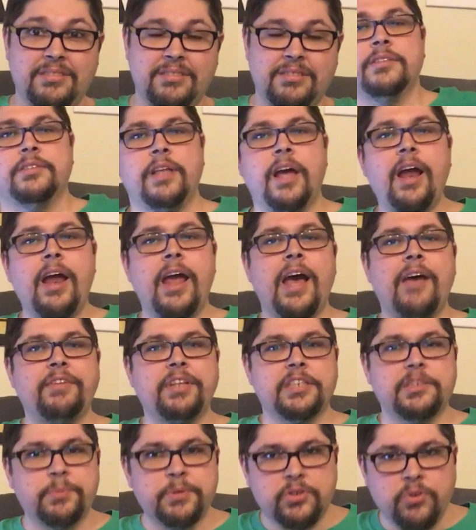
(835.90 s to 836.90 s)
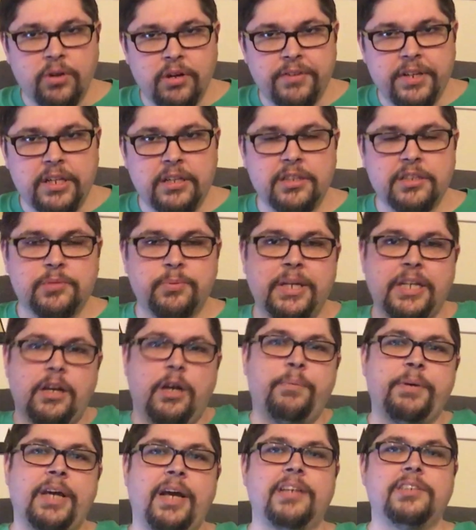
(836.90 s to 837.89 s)
So there you have it, that's my story video this week. I
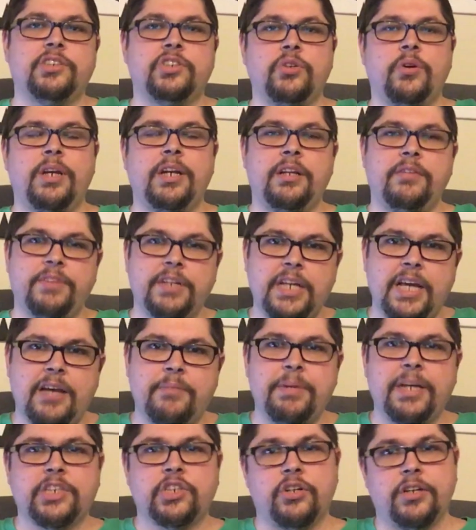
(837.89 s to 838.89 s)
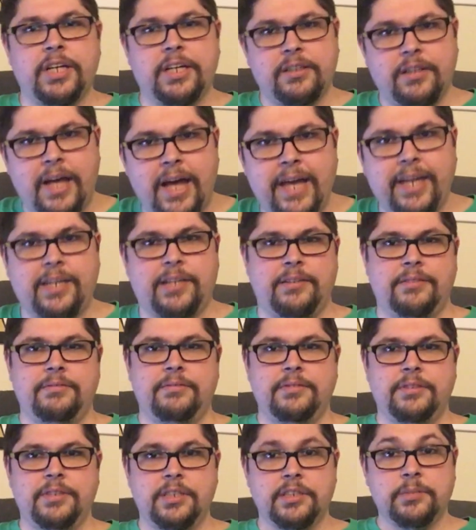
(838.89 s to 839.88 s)
hope you guys enjoyed it, and if you did, make sure to hit like,
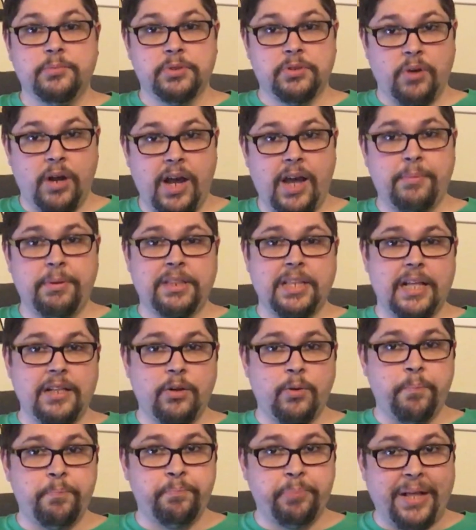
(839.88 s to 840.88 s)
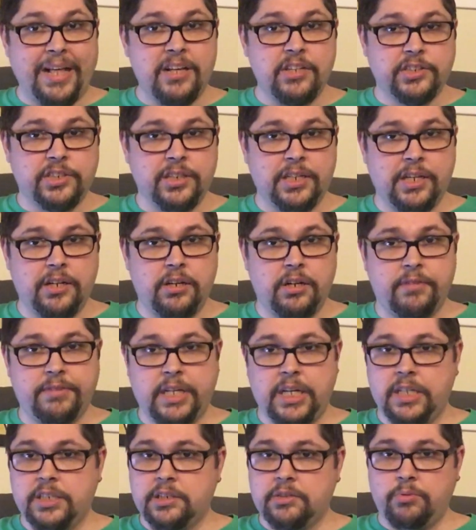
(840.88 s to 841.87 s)
subscribe, hit that little bell so you get
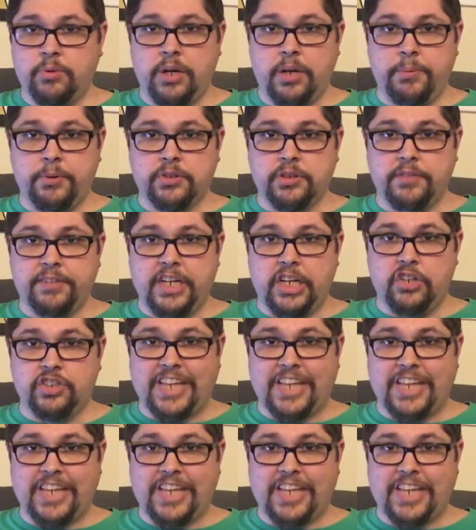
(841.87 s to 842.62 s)
notifications when I post new videos,